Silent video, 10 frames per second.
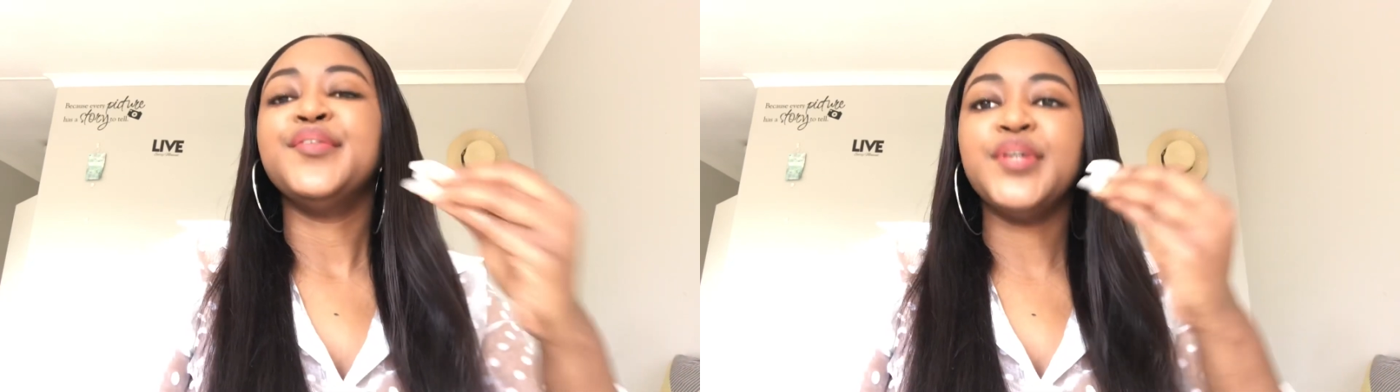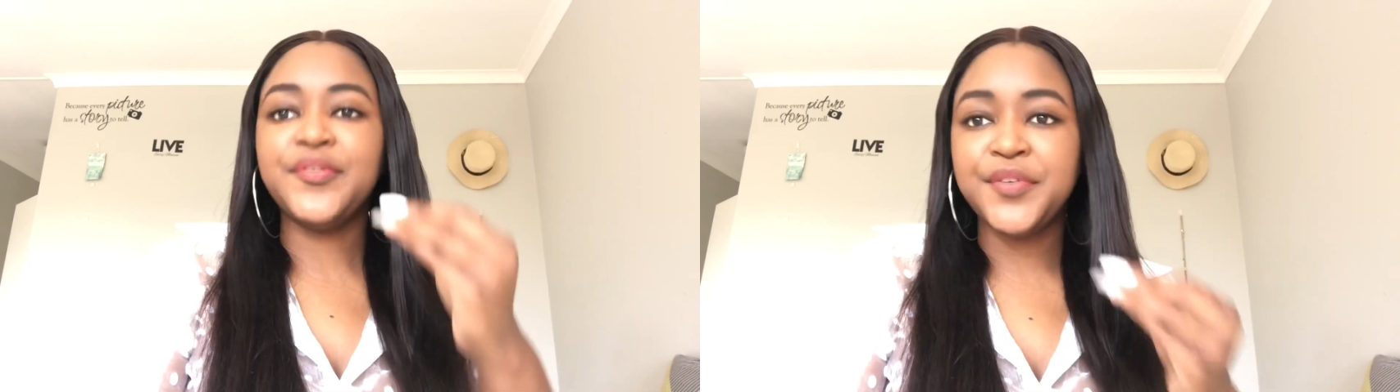
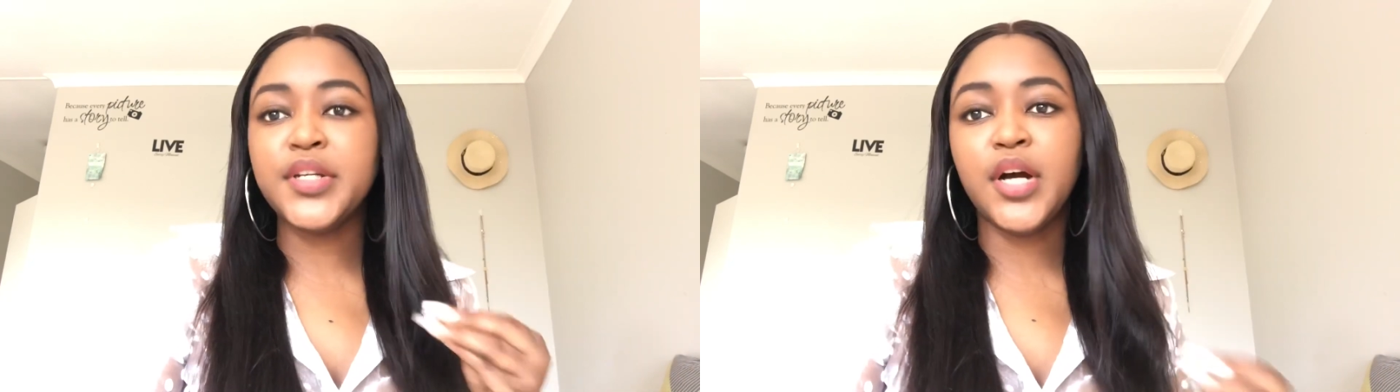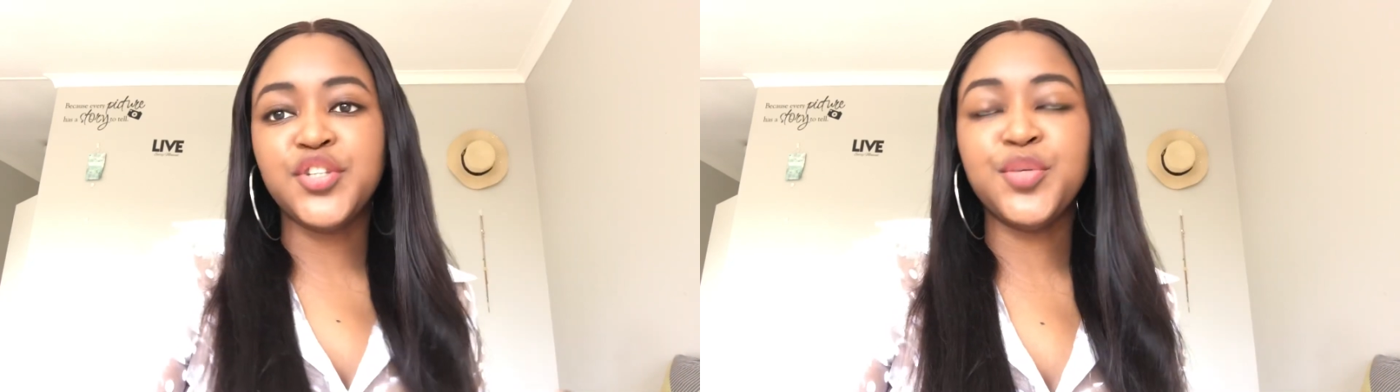Figure
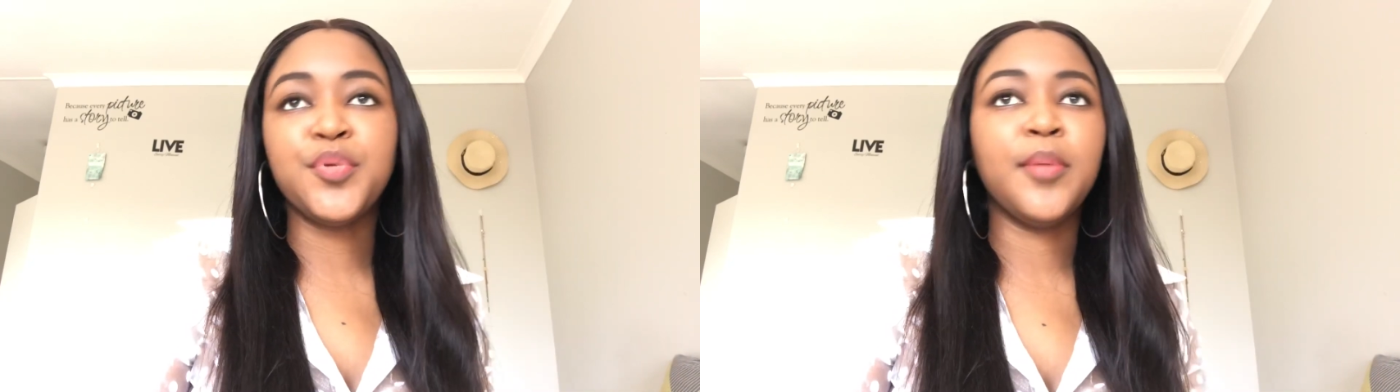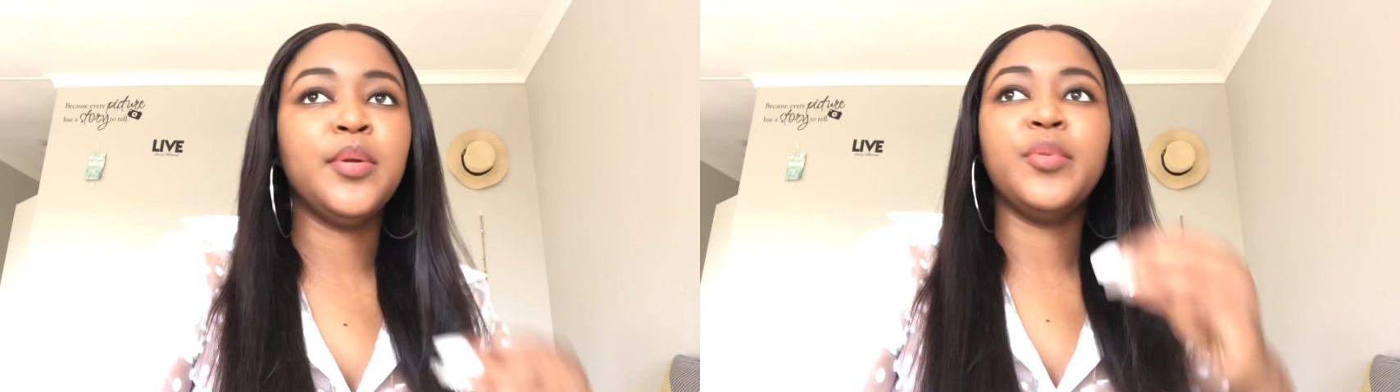out your
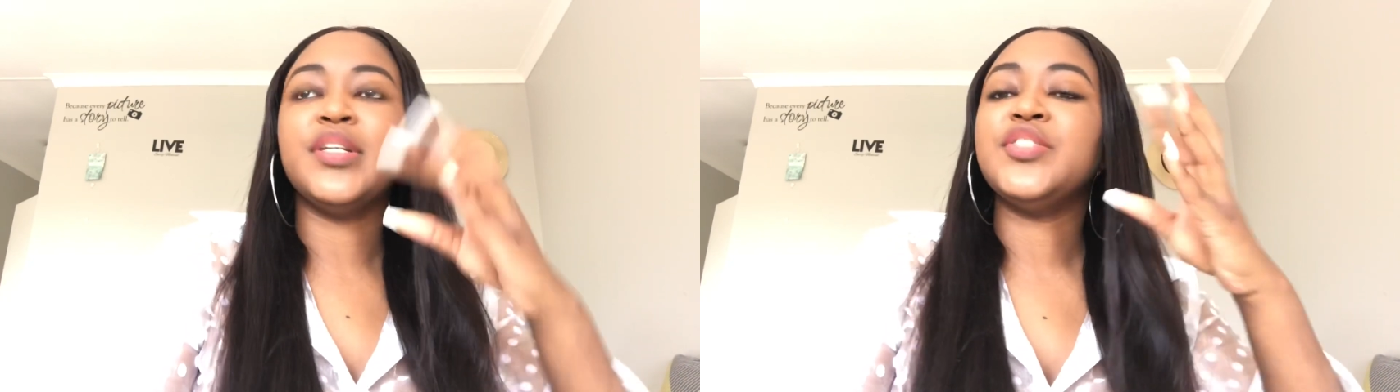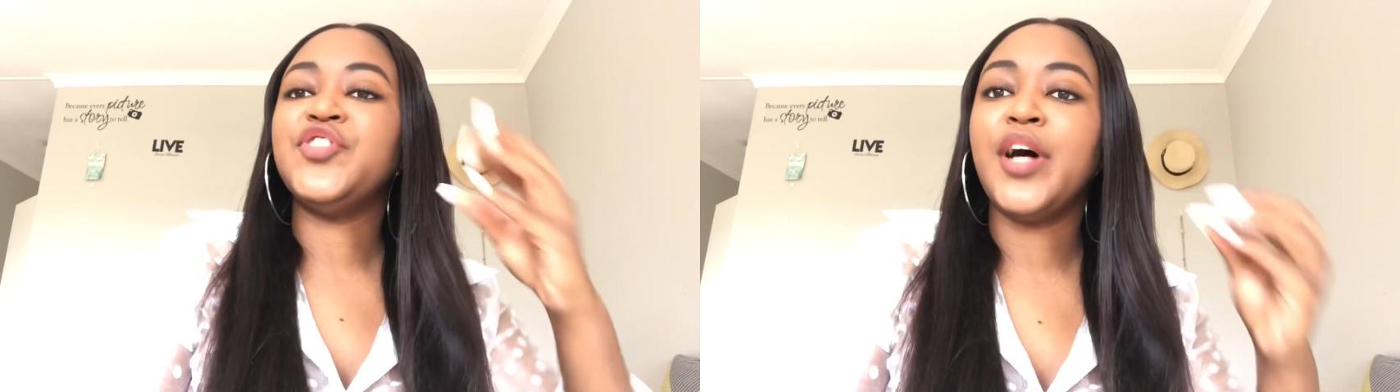problem, whether
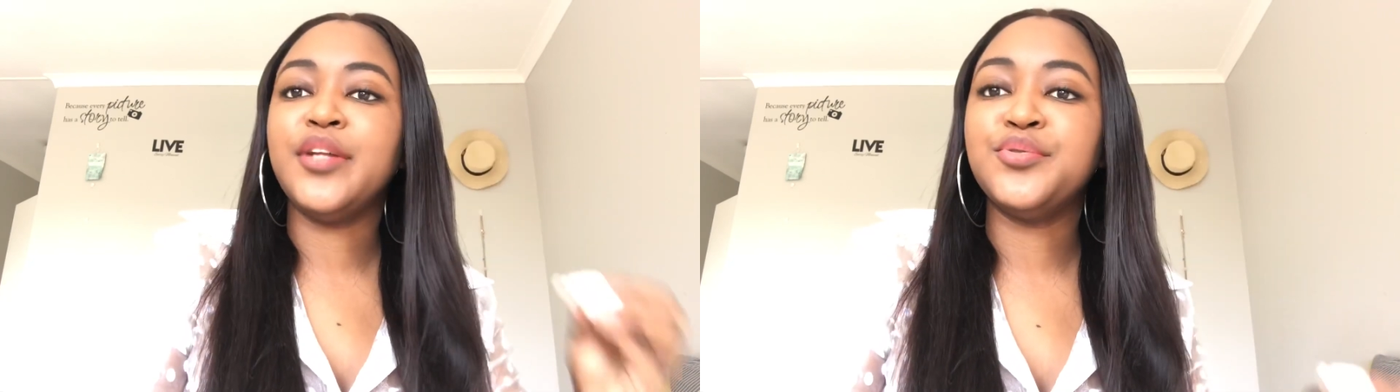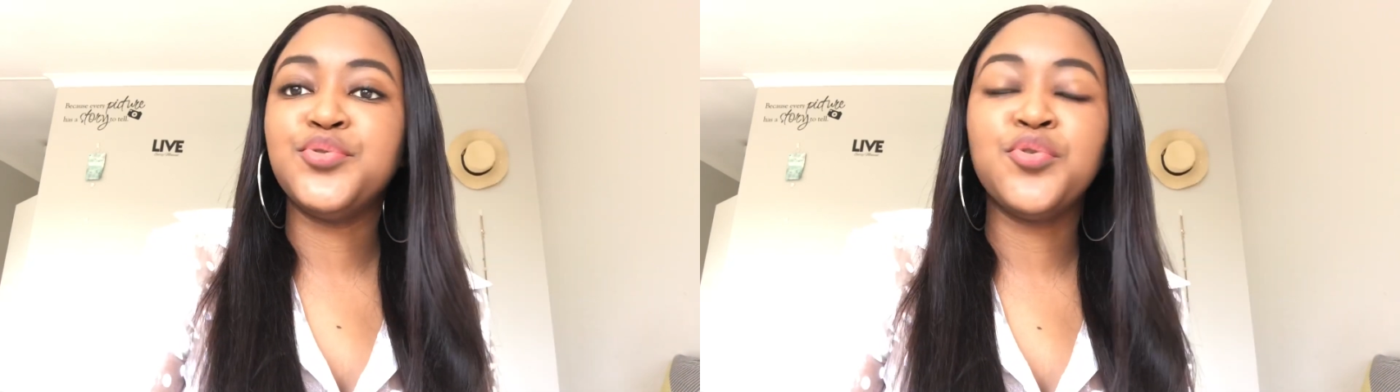it's
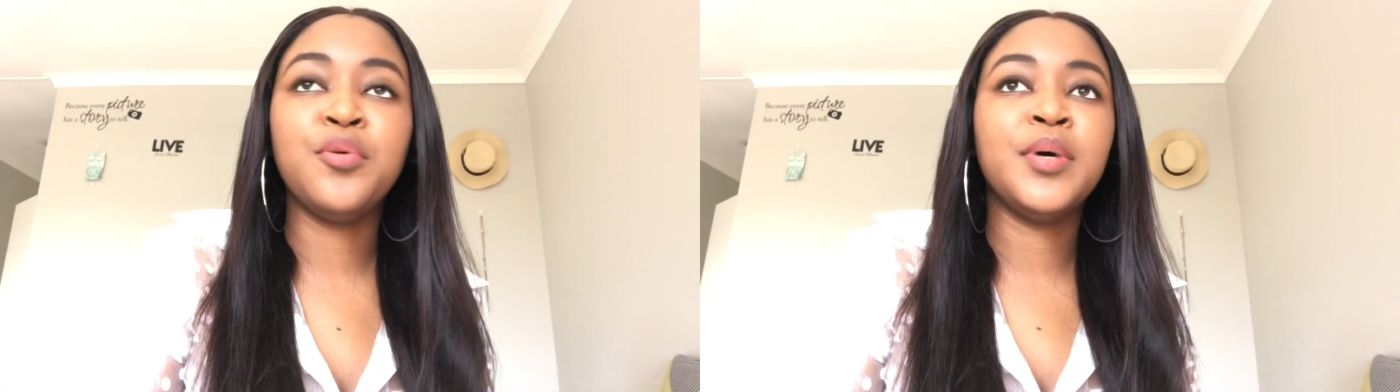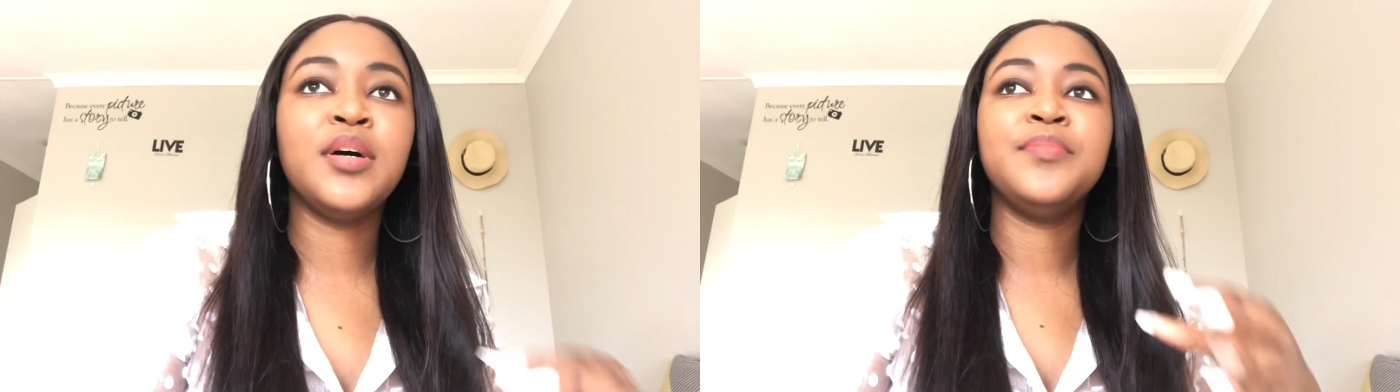childhood
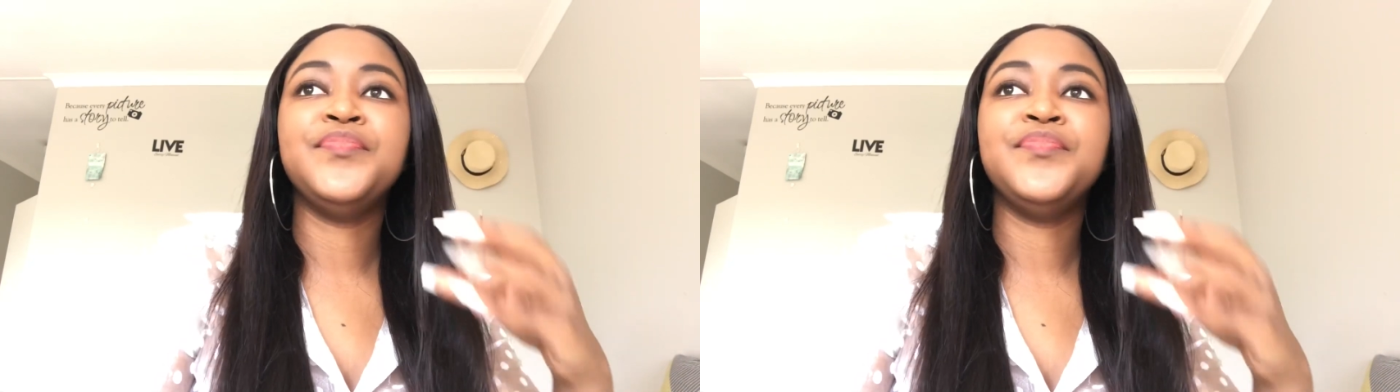trauma,